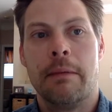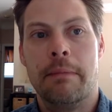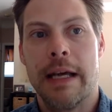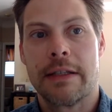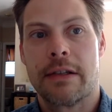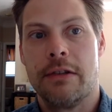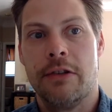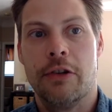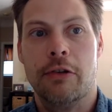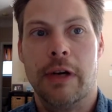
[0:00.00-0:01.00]

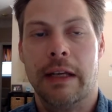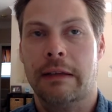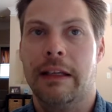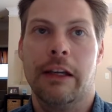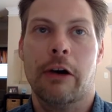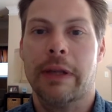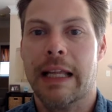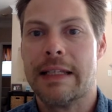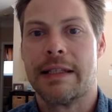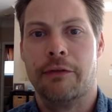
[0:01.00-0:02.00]
to, and
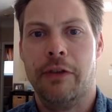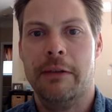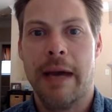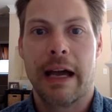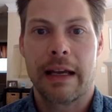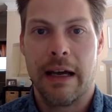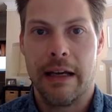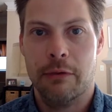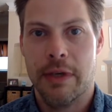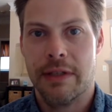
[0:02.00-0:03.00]
unless the feedback kind
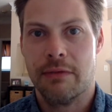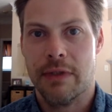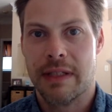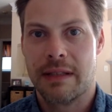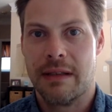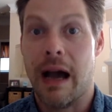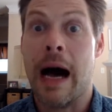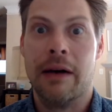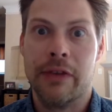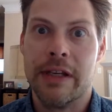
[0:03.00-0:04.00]
of was
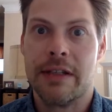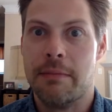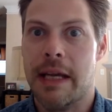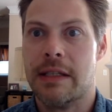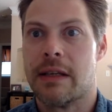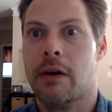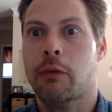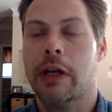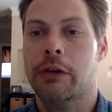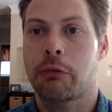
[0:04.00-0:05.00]
obvious based on
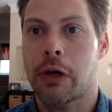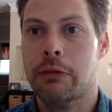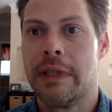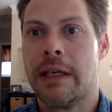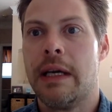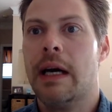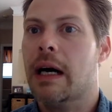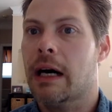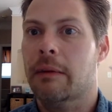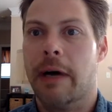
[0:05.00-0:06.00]
what you wrote,
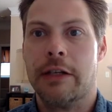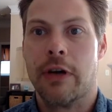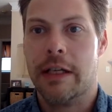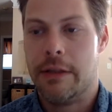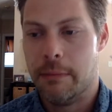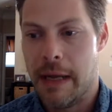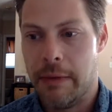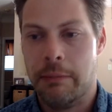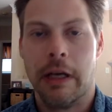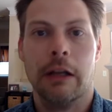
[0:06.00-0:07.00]
I tried to maybe
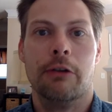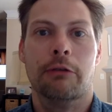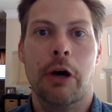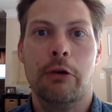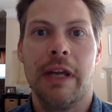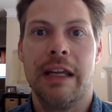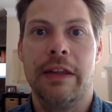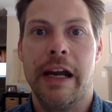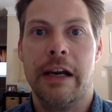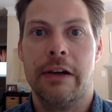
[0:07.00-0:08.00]
put a little note in
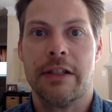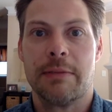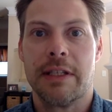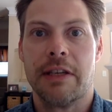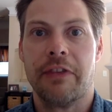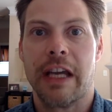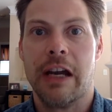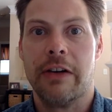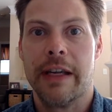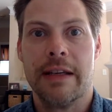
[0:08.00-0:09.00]
there in specific
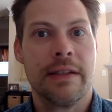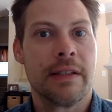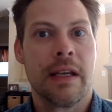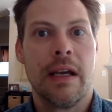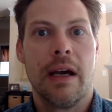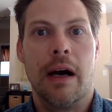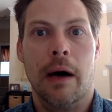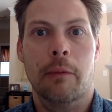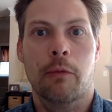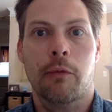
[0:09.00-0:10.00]
areas
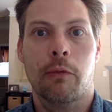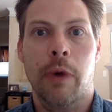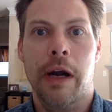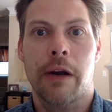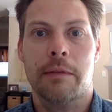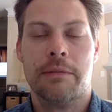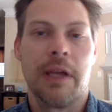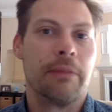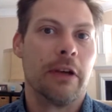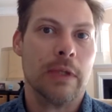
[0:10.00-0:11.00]
where
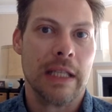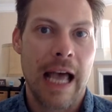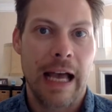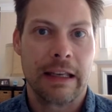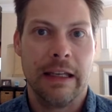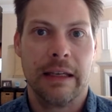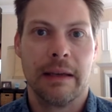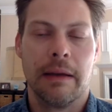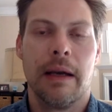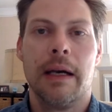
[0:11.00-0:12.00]
something was lacking.
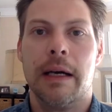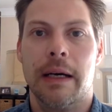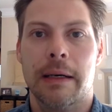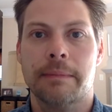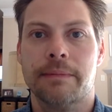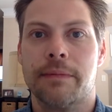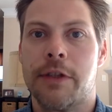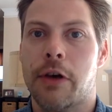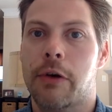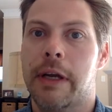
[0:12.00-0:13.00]

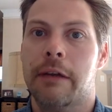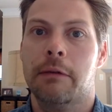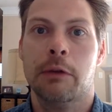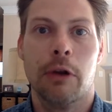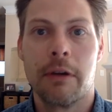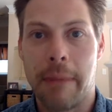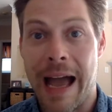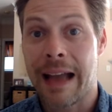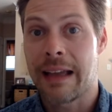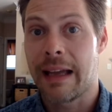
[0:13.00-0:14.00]
So look
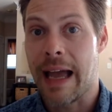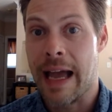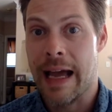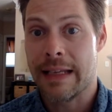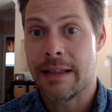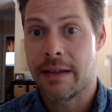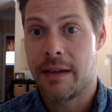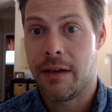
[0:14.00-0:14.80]
back at